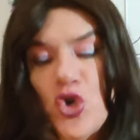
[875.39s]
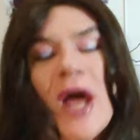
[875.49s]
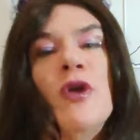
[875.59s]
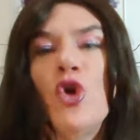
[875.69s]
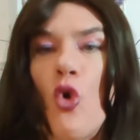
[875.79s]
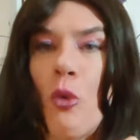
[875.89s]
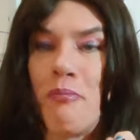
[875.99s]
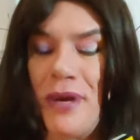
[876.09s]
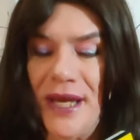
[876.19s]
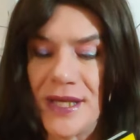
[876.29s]
Drowning
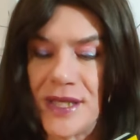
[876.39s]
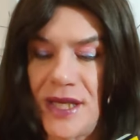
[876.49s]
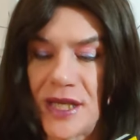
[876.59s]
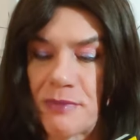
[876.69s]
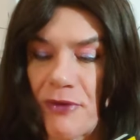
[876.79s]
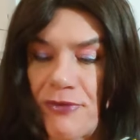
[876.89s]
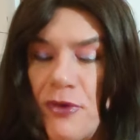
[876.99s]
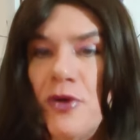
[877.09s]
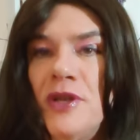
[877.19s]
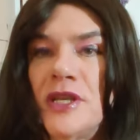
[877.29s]
or piercing is
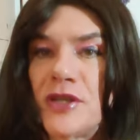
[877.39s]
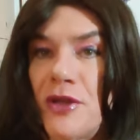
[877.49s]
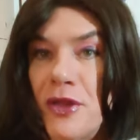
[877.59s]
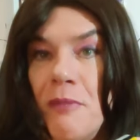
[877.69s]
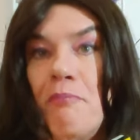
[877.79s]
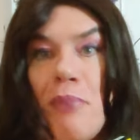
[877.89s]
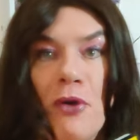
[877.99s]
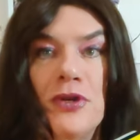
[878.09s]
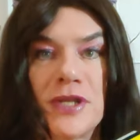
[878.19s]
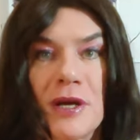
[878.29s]
preferred so that the
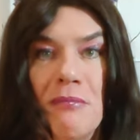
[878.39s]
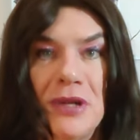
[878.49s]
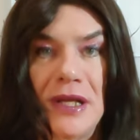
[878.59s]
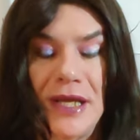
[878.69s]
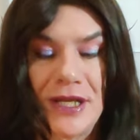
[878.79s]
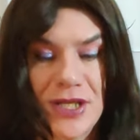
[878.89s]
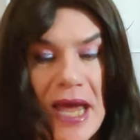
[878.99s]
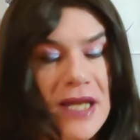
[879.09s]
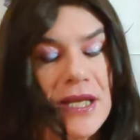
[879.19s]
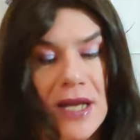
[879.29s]
bones are completely
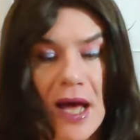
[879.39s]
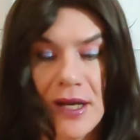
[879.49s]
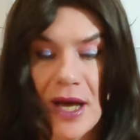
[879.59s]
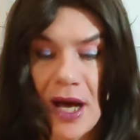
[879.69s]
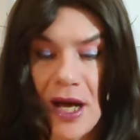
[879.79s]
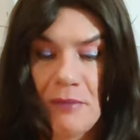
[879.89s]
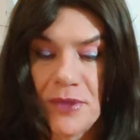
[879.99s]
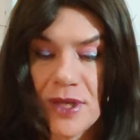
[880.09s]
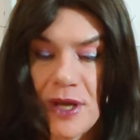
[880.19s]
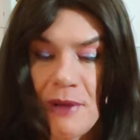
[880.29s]
intact and
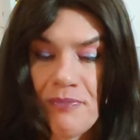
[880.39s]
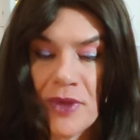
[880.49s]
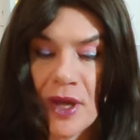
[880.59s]
unharmed.